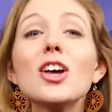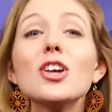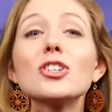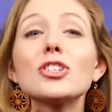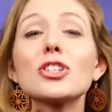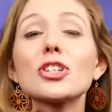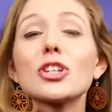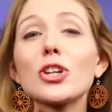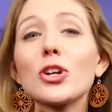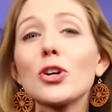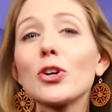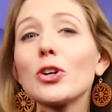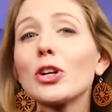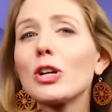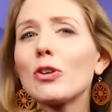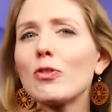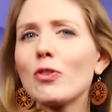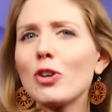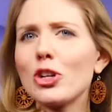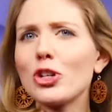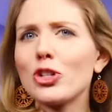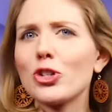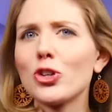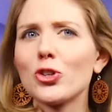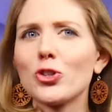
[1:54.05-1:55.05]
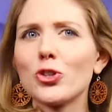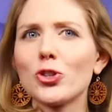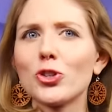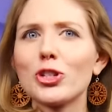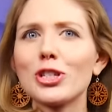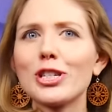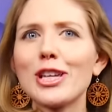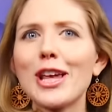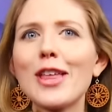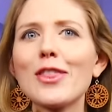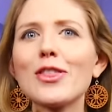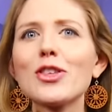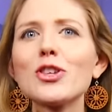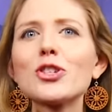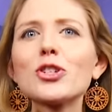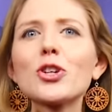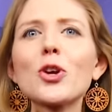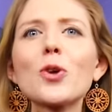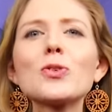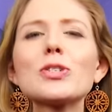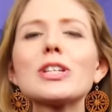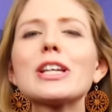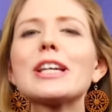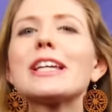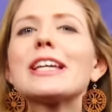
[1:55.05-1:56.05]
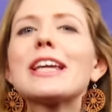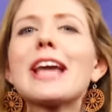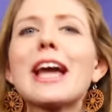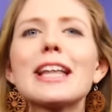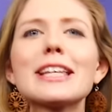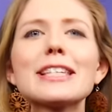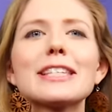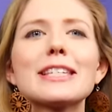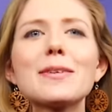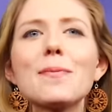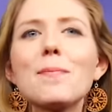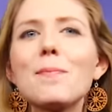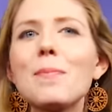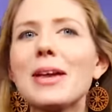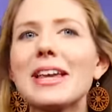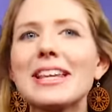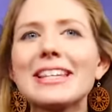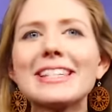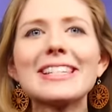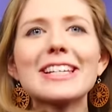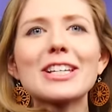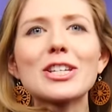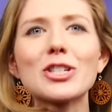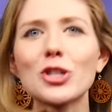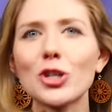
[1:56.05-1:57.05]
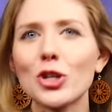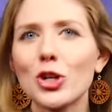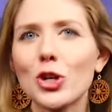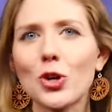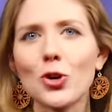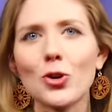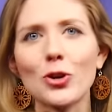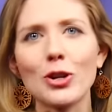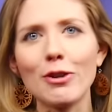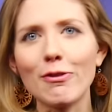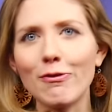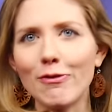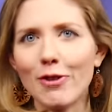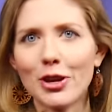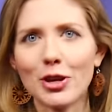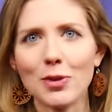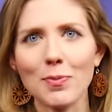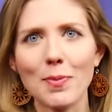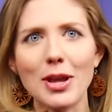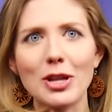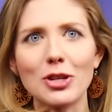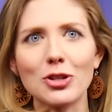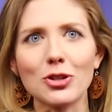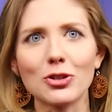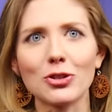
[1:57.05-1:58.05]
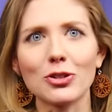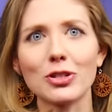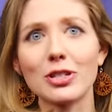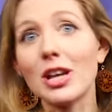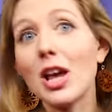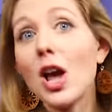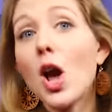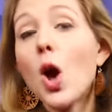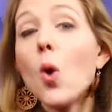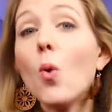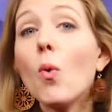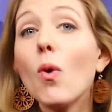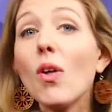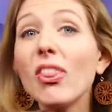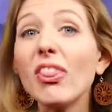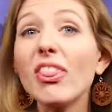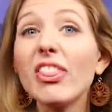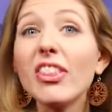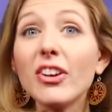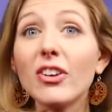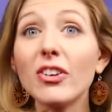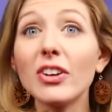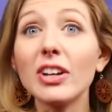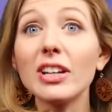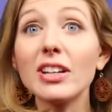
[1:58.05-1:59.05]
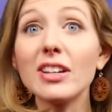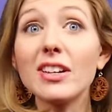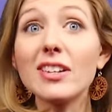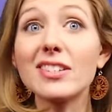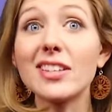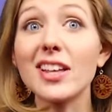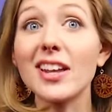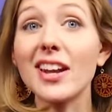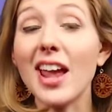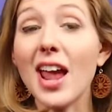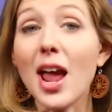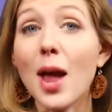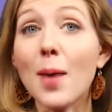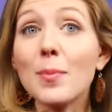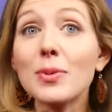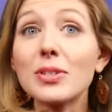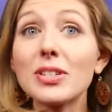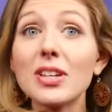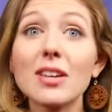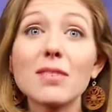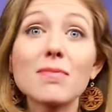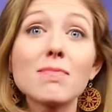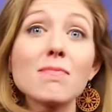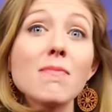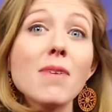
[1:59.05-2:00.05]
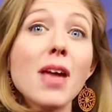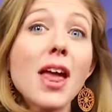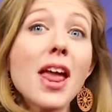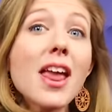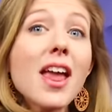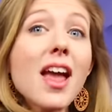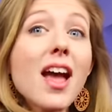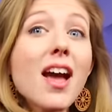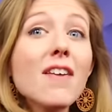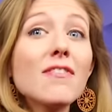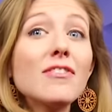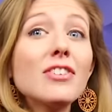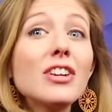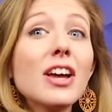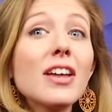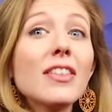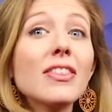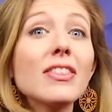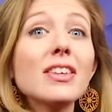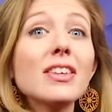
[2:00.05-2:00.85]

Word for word: Security researchers say this goes against basic security fundamentals. One theory is that Amazon may have done